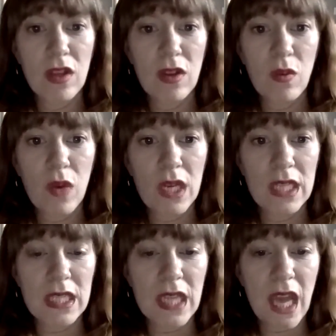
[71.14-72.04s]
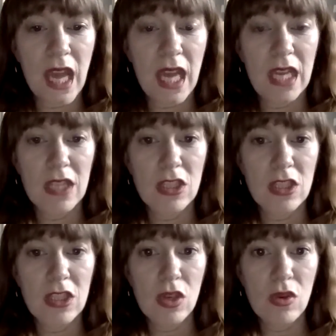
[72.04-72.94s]
what it's like
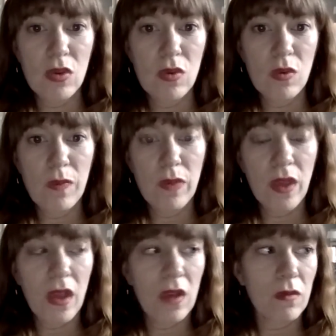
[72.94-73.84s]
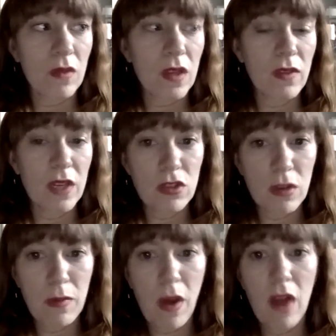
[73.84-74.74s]
to live in
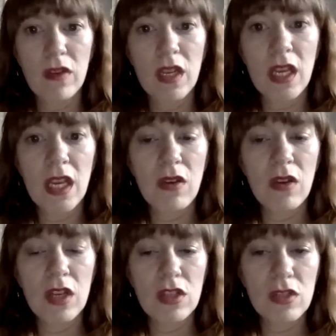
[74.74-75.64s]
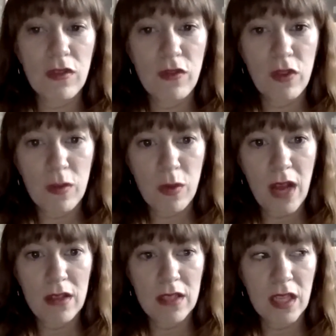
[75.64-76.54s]
extreme poverty, issues of affordable
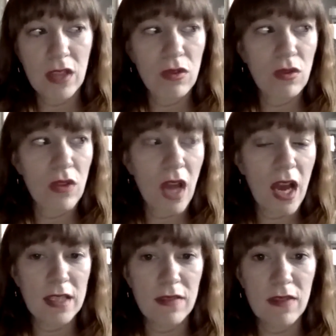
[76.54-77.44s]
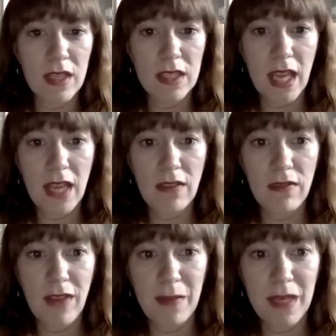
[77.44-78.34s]
housing through the eyes of these 8
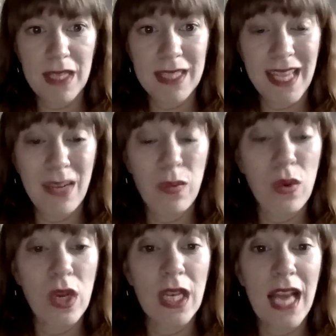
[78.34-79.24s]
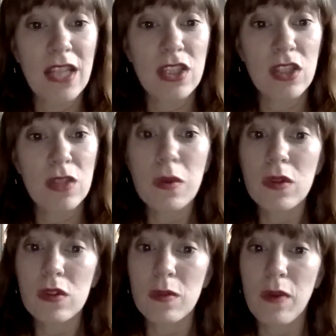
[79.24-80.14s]
families. And it won last year's
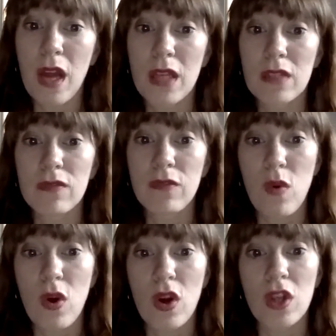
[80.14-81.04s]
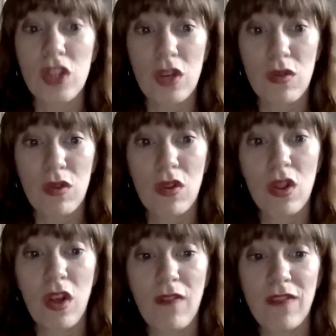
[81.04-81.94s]
Pulitzer Prize for general
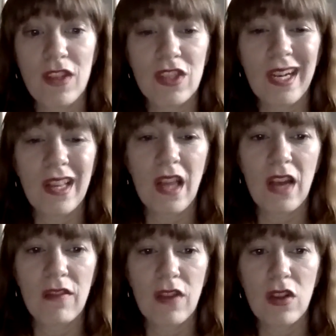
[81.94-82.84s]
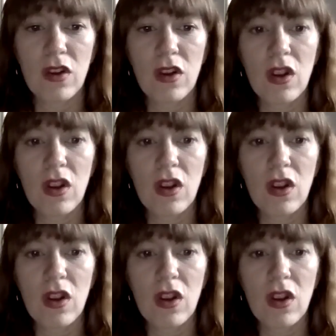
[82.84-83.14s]
nonfiction and a lot of other